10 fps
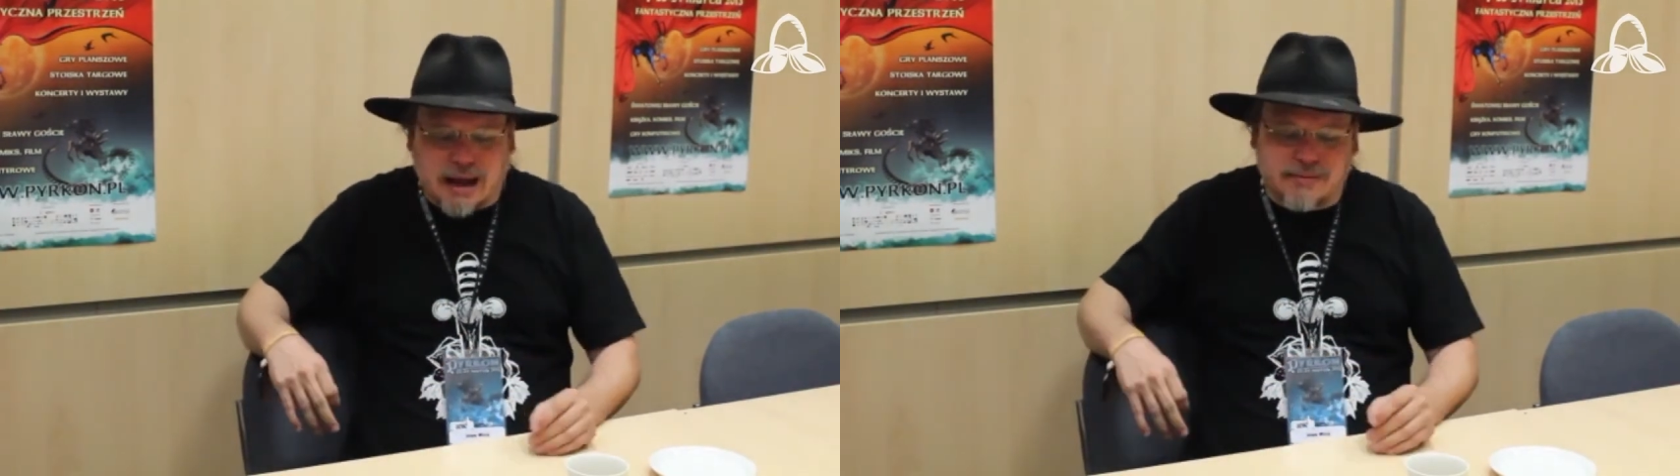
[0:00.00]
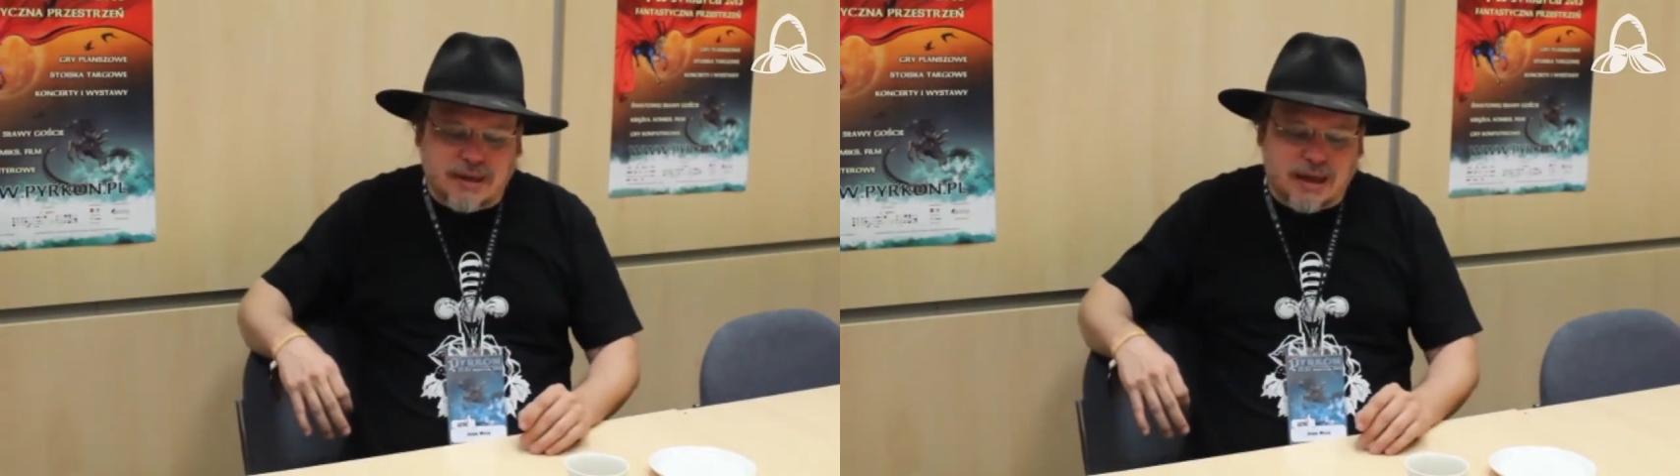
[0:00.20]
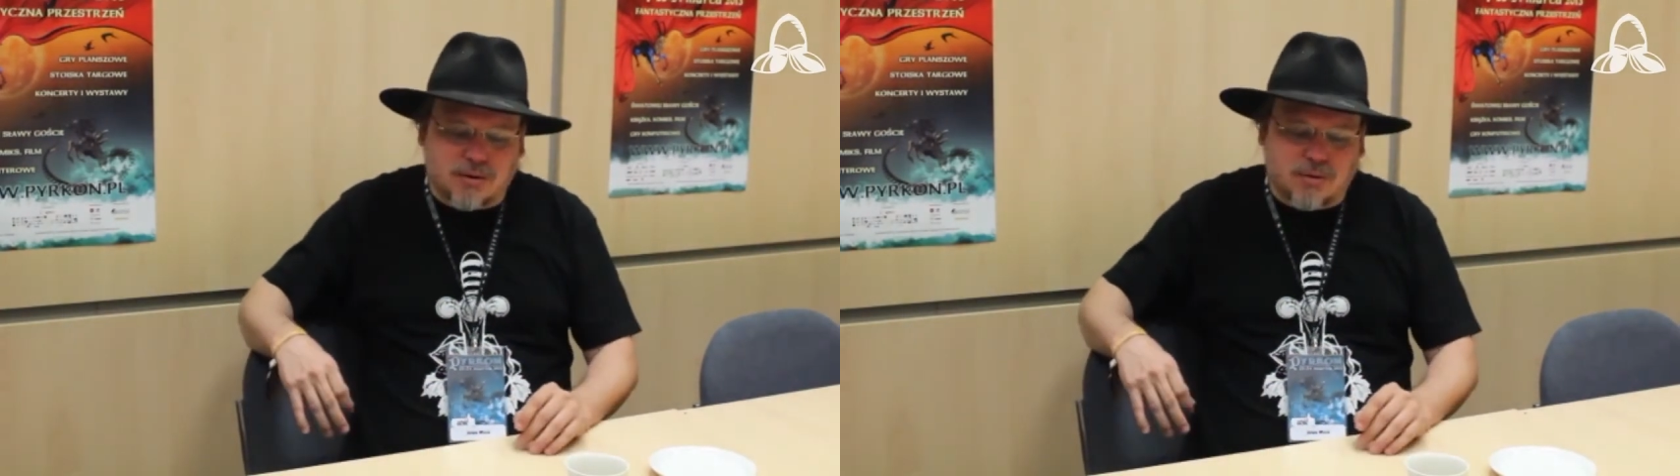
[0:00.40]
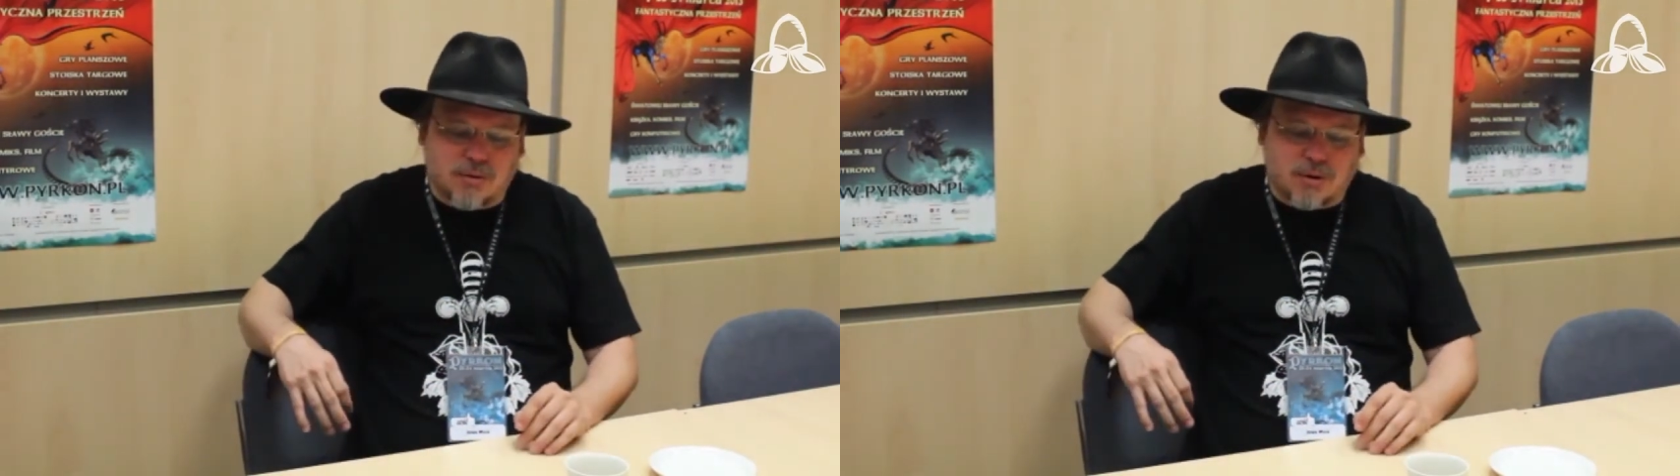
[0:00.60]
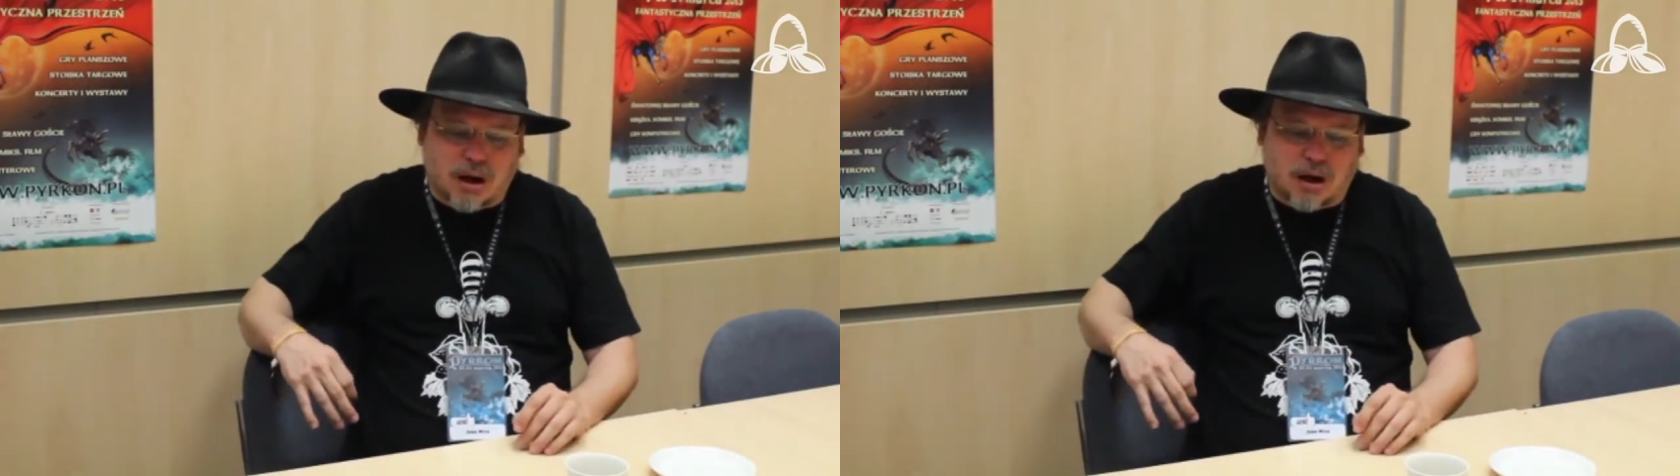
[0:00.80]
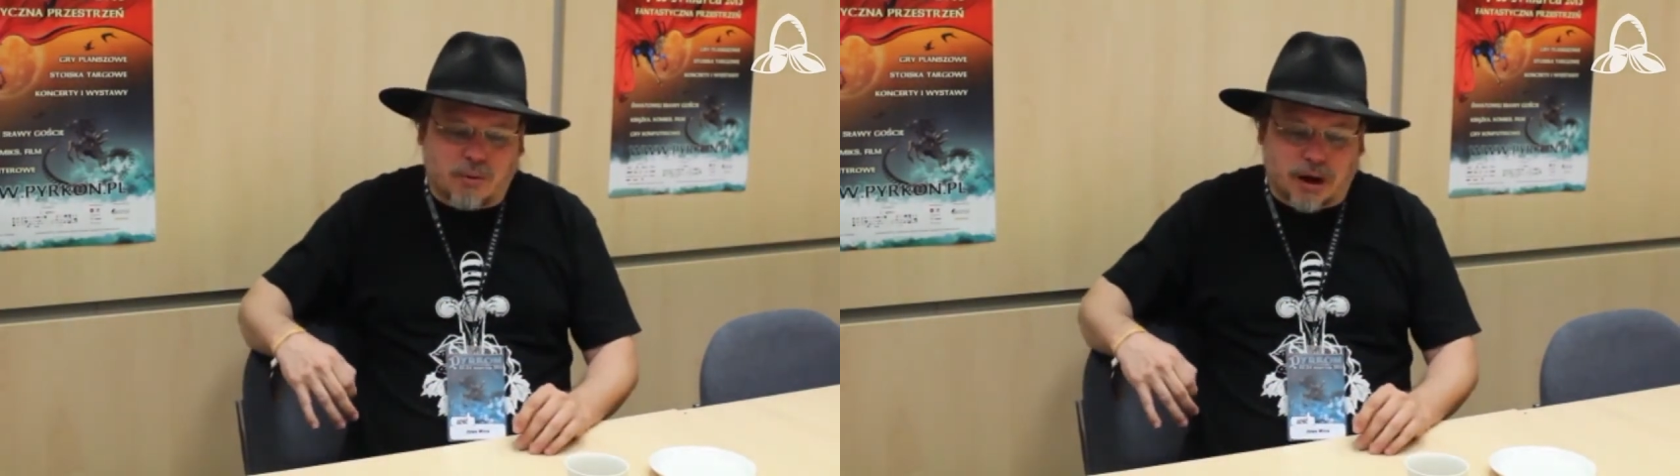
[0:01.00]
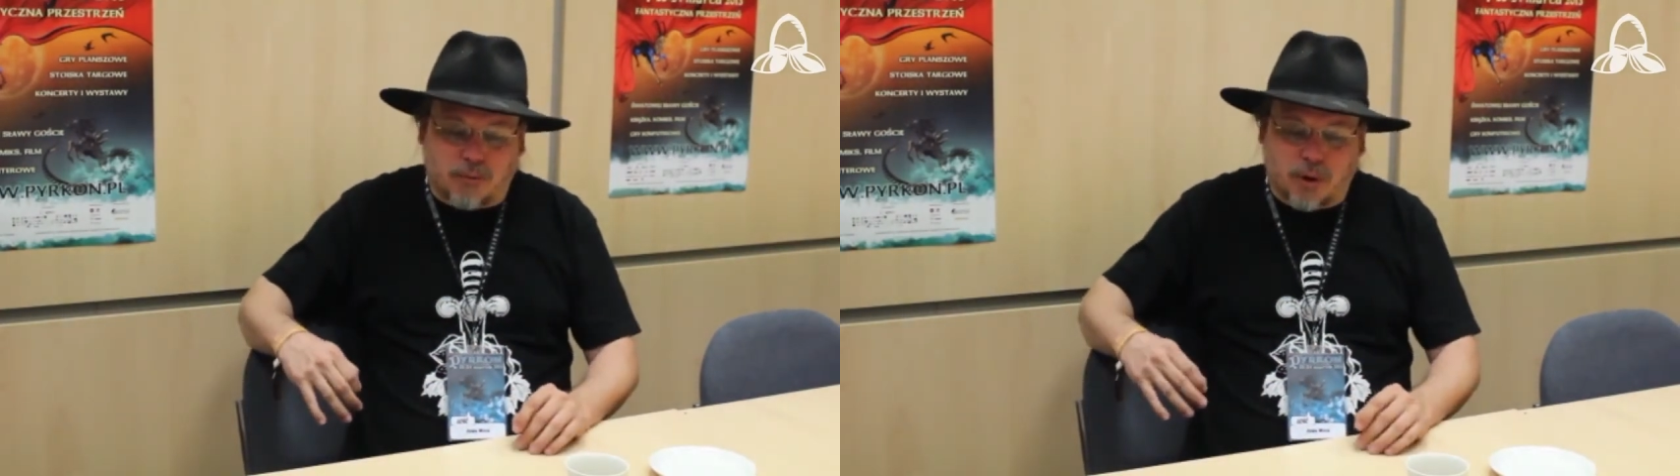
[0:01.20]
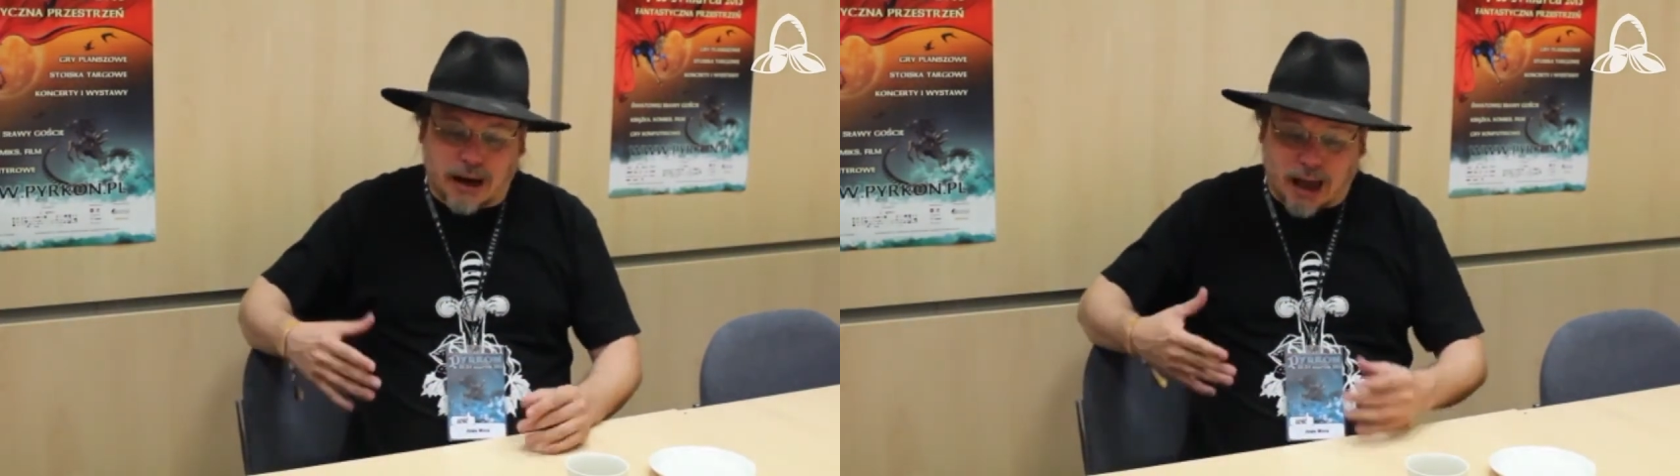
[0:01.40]
And then when I
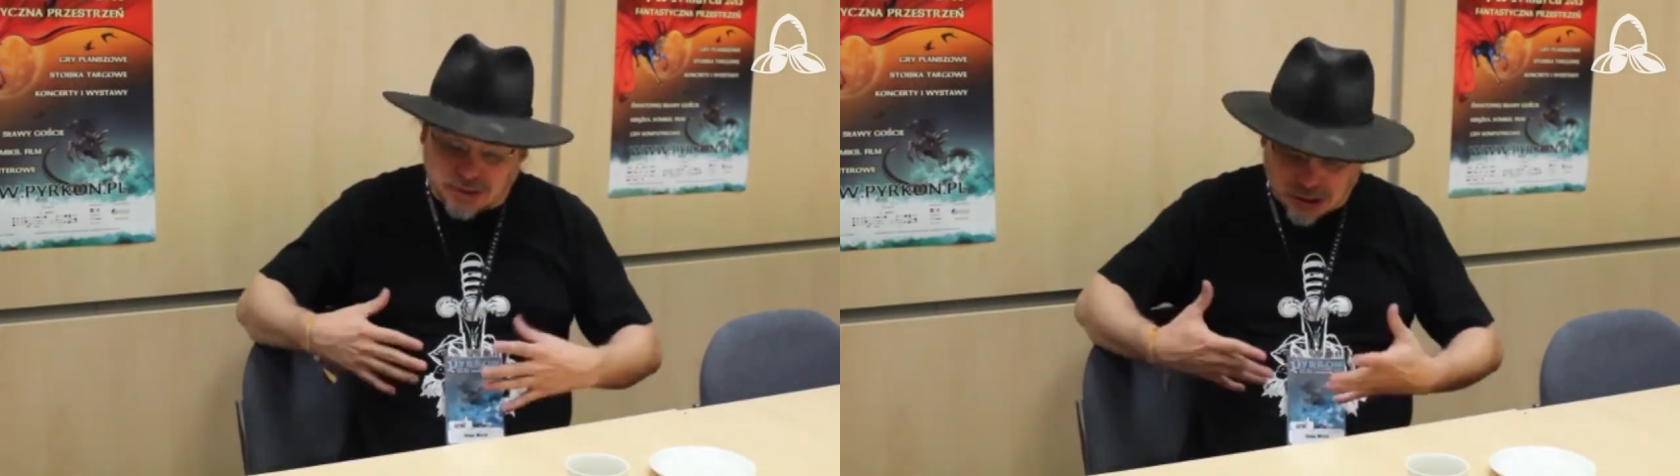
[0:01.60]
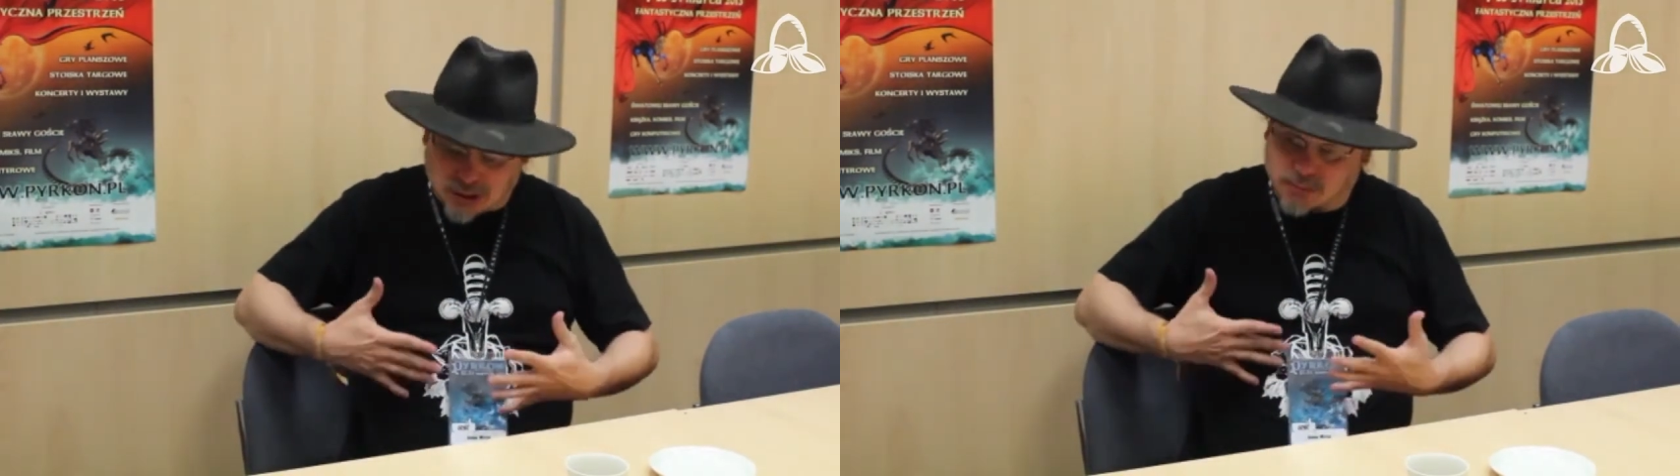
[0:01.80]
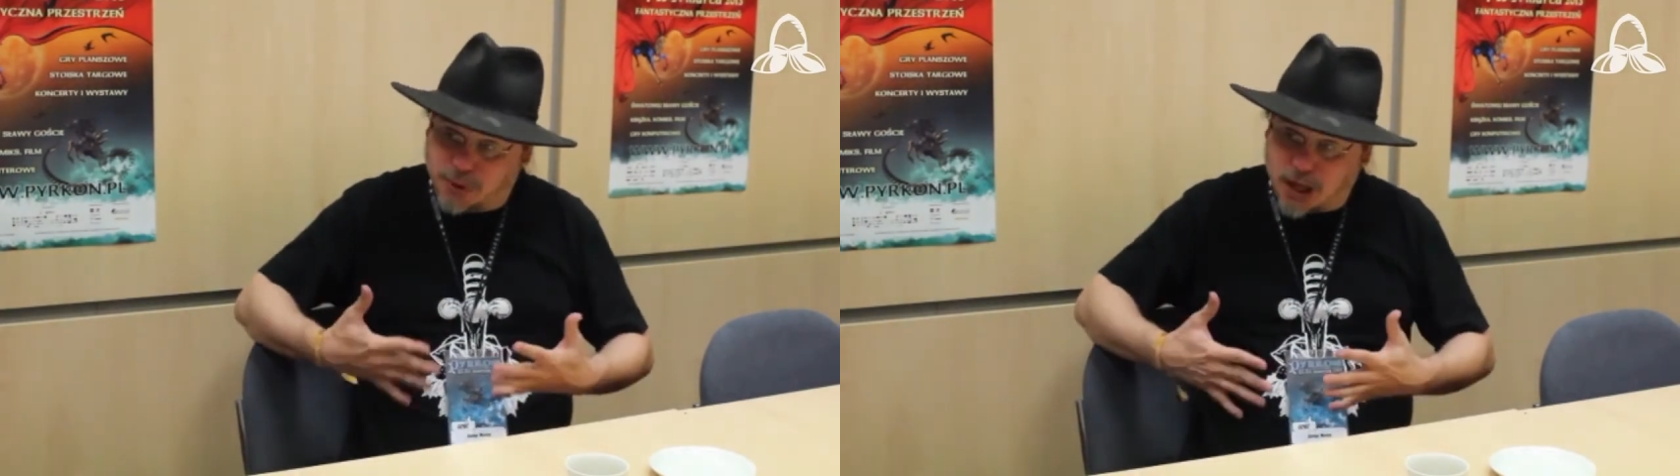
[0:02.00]
run Houses of the